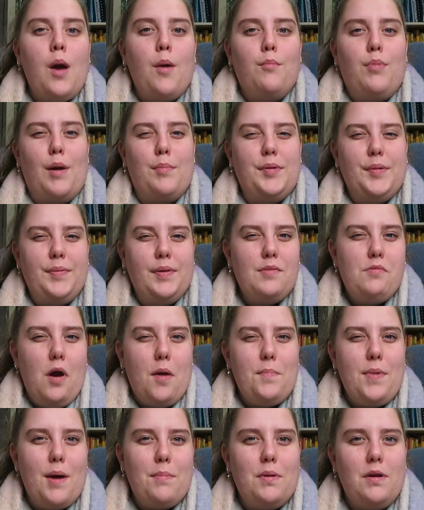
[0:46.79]
Probably
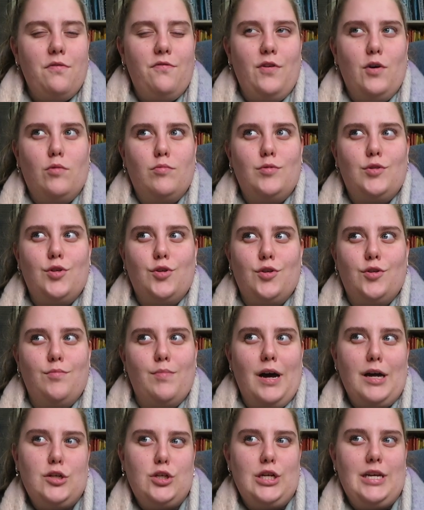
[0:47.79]
won't be able to film too
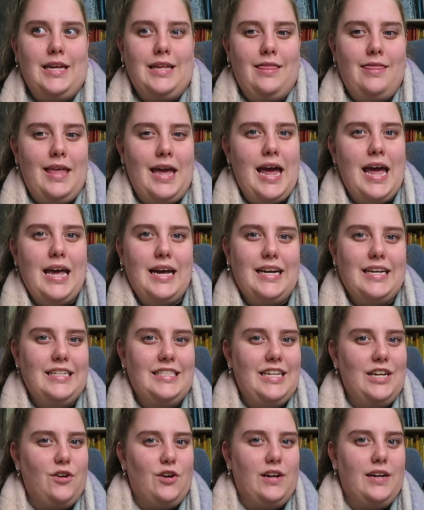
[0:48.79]
much in there
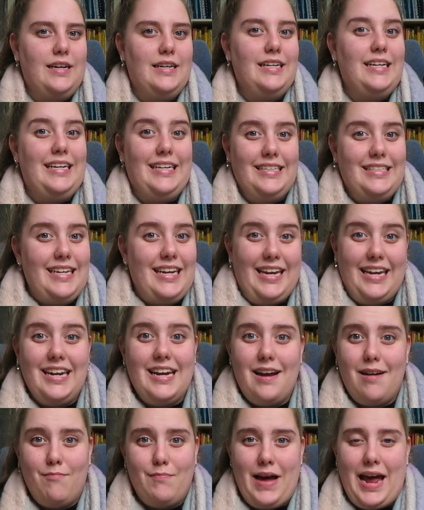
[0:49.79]
considering it is in
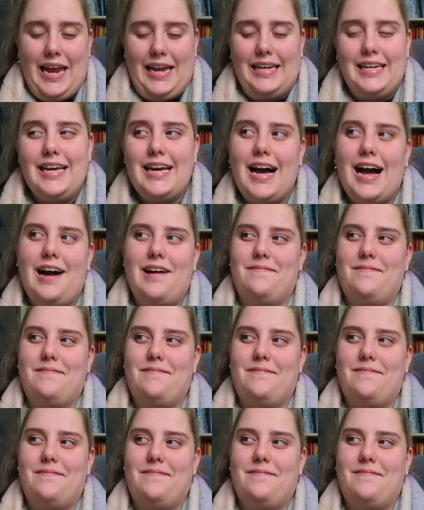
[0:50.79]
a bank.